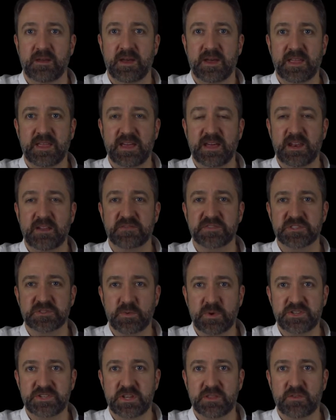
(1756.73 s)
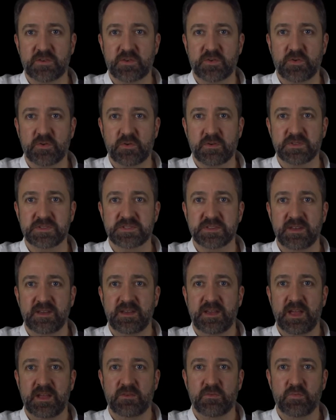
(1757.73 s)
Again, if switching the chords
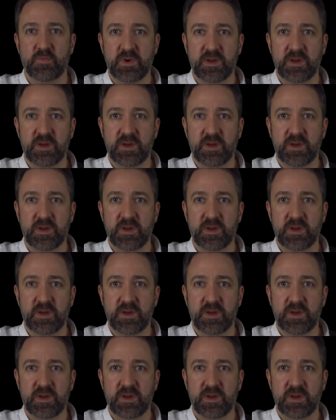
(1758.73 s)
in